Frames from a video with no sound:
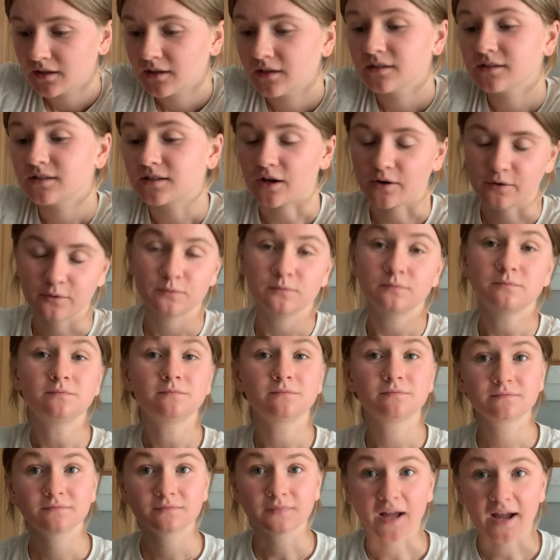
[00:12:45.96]
So
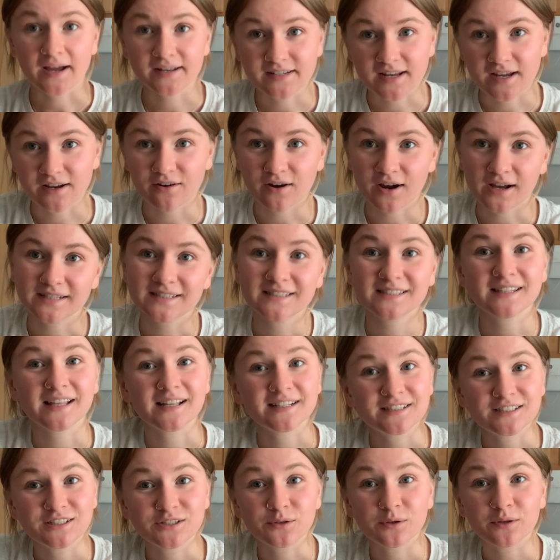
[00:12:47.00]
I digress.
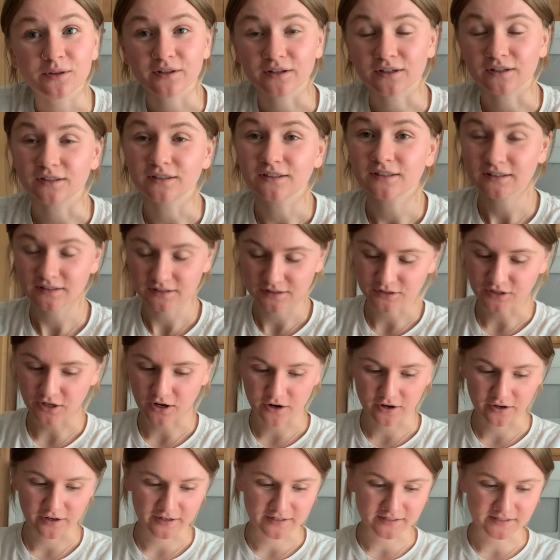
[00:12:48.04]
Let's do a little, little
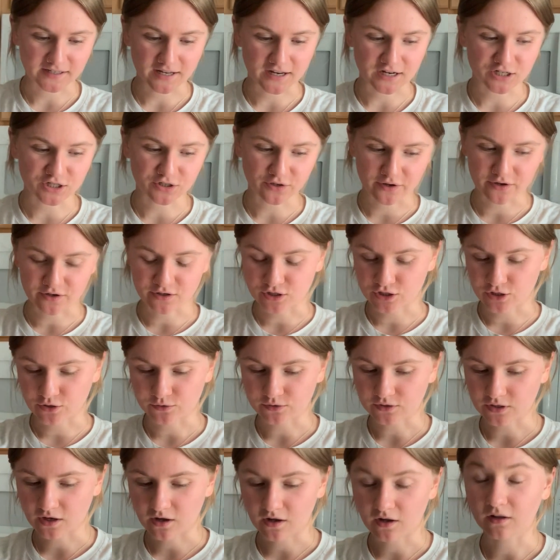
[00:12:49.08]
Target slash Trader
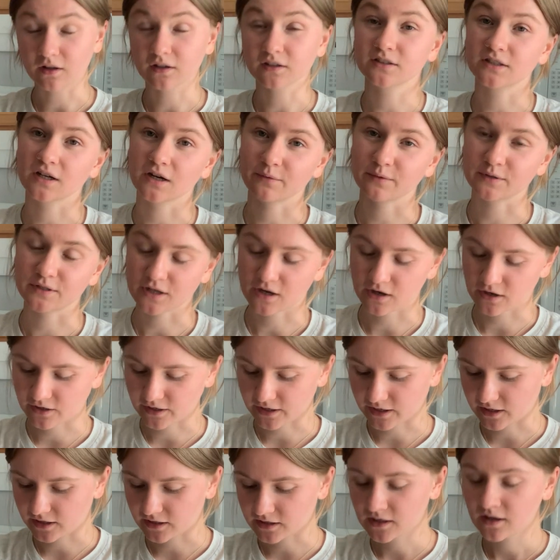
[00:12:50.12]
Joe's haul. I'll start with
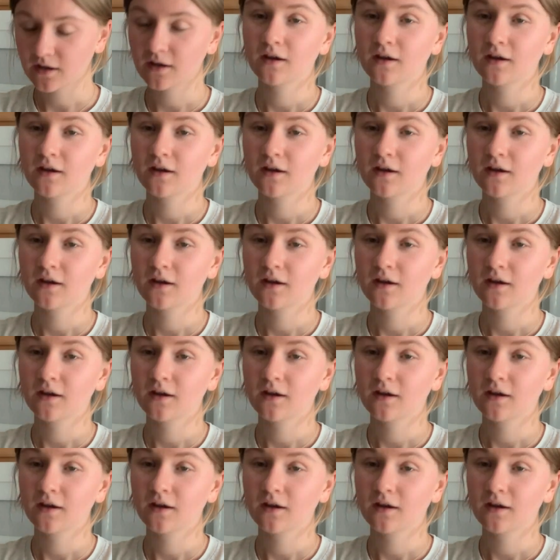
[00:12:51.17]
Target.